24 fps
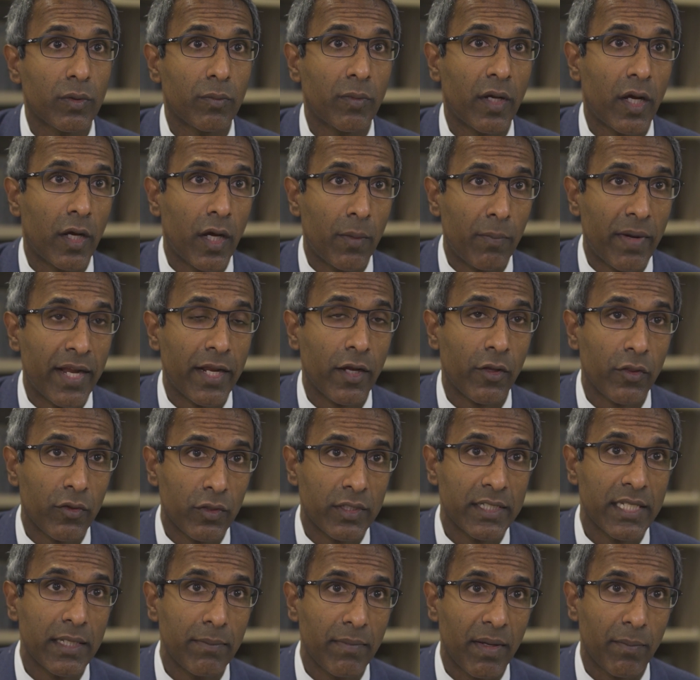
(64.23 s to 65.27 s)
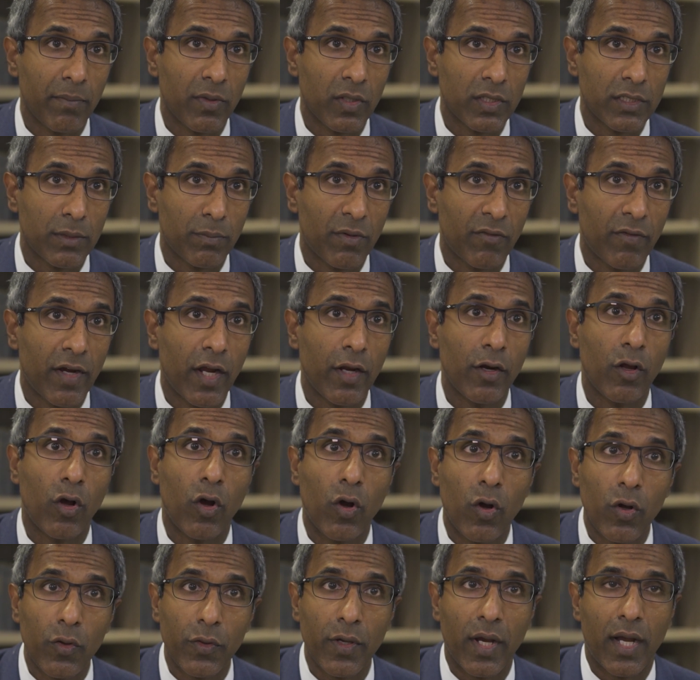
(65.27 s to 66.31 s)
with my, my, other team members to provide
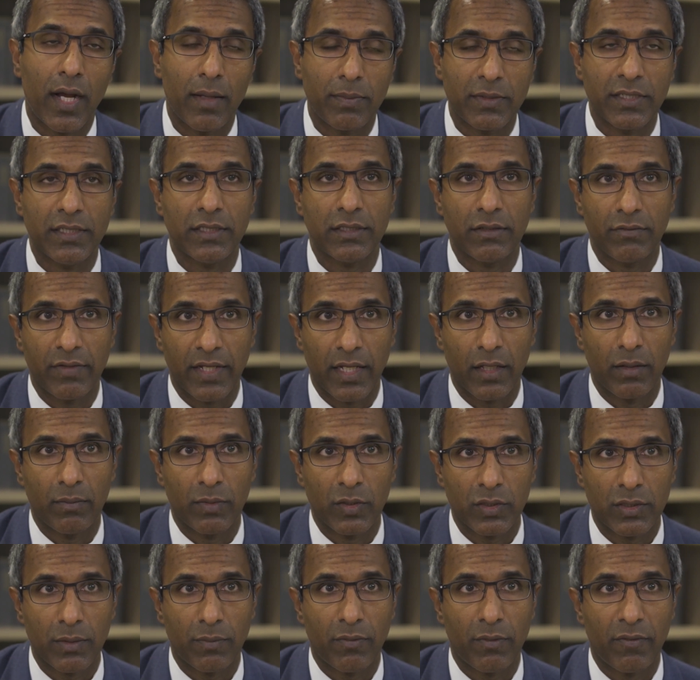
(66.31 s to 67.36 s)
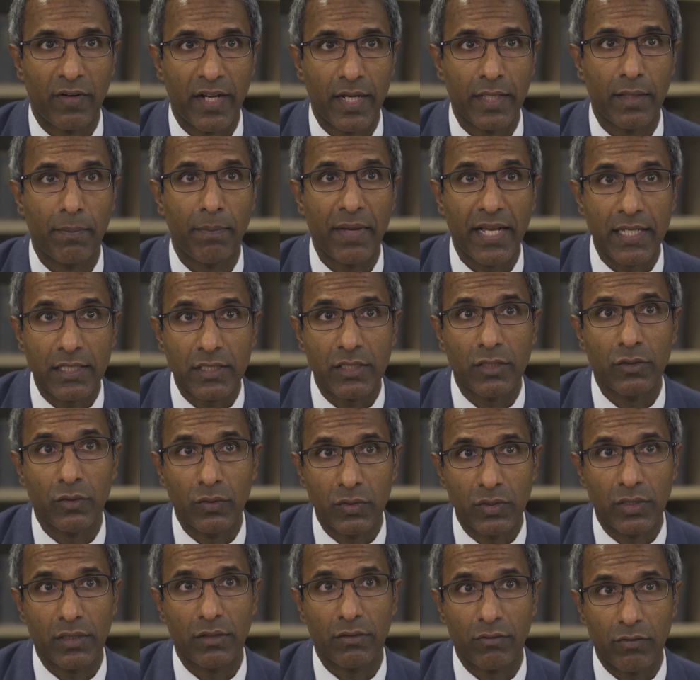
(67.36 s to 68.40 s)
all the options available to provide the best
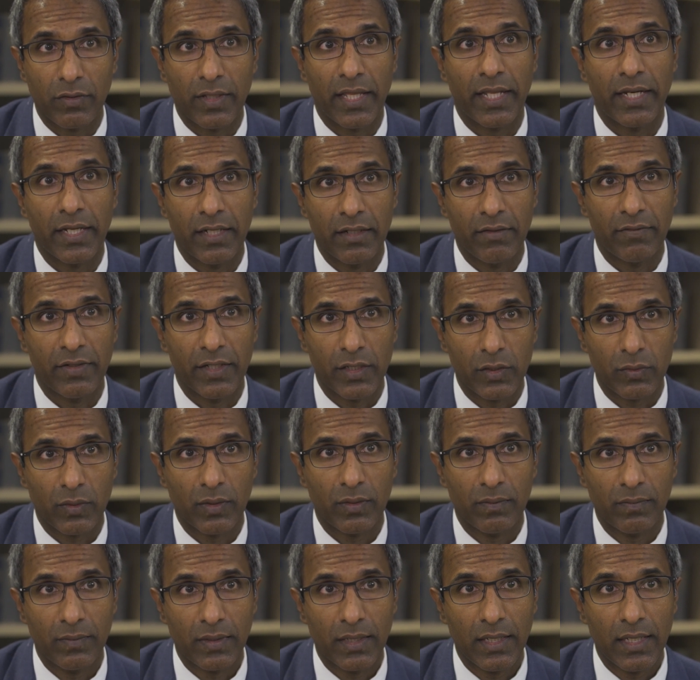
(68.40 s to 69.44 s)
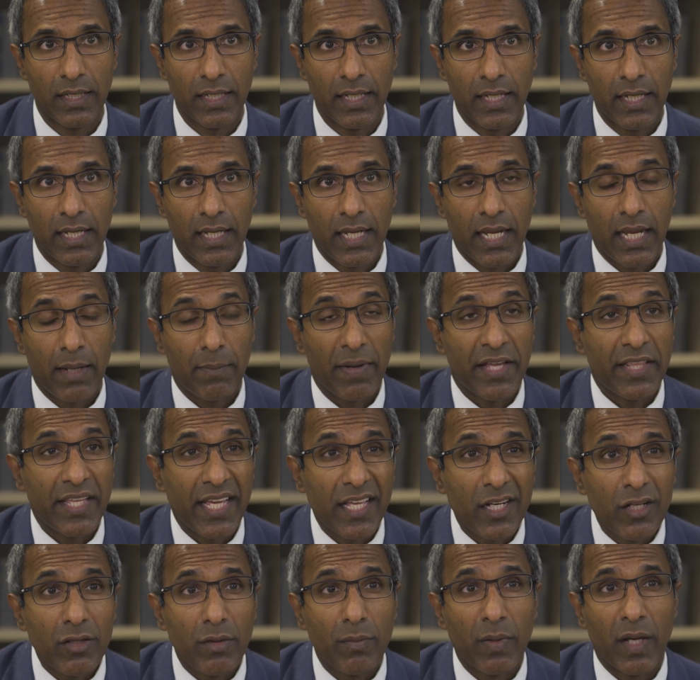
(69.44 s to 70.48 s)
solution for that individual. And by the
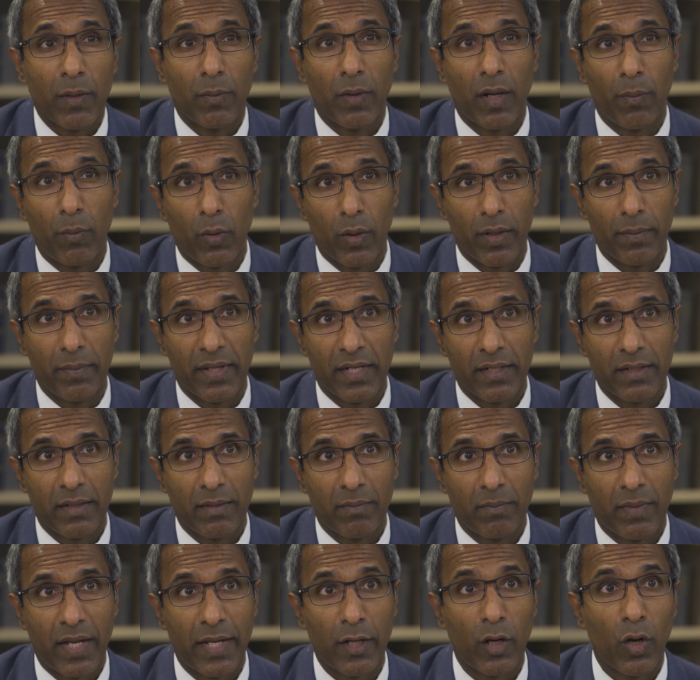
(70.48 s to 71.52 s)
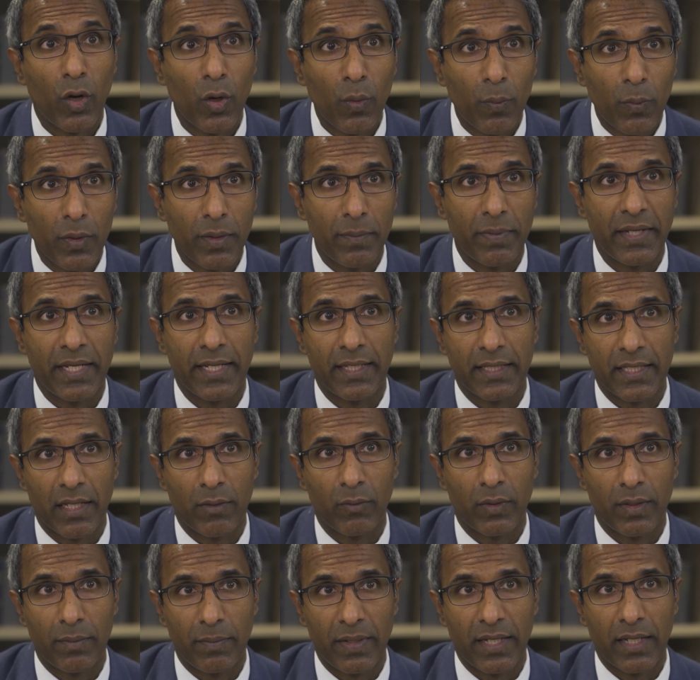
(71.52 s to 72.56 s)
end of the appointment, my hope would be that
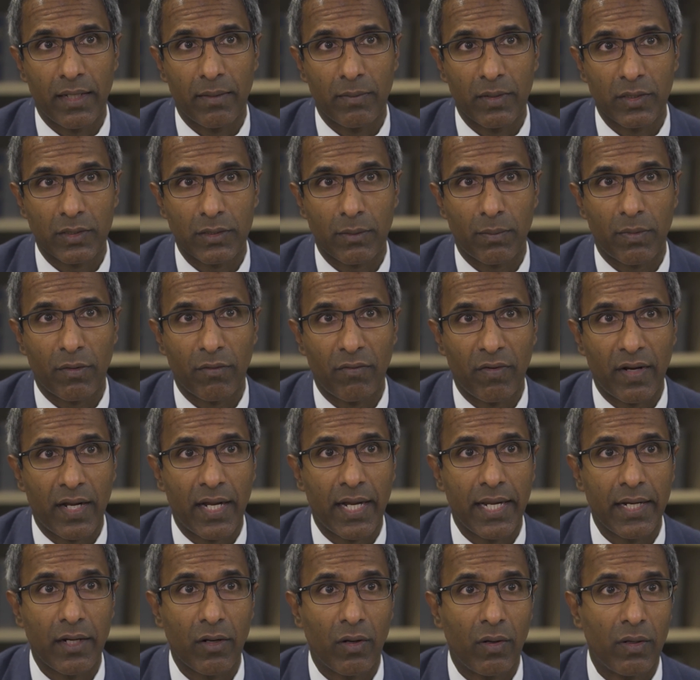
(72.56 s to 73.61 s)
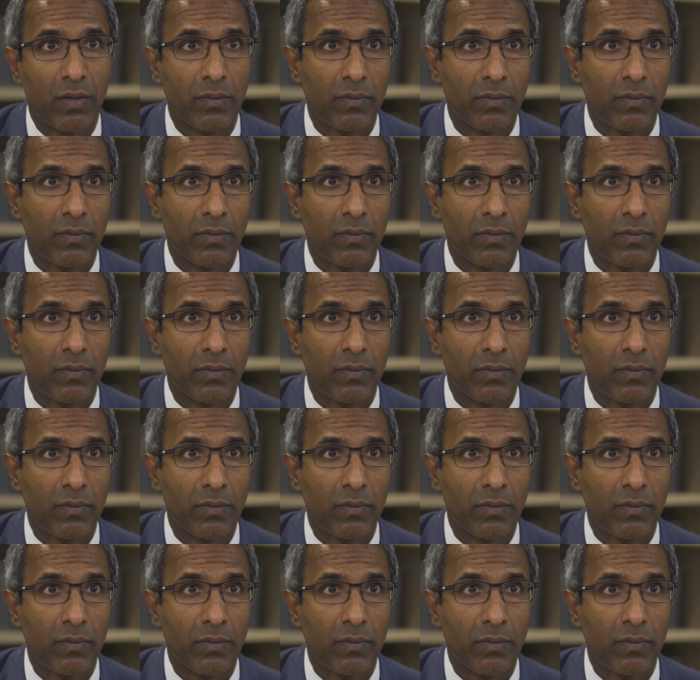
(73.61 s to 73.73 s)
we'd be able to provide